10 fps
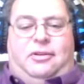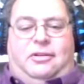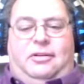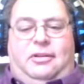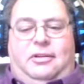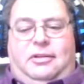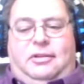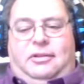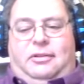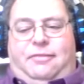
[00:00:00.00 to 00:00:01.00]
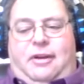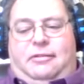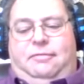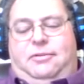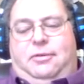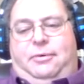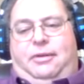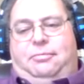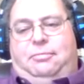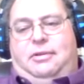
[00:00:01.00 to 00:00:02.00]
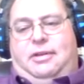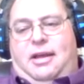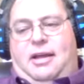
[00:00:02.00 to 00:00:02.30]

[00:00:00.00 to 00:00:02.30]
On the second page, it said,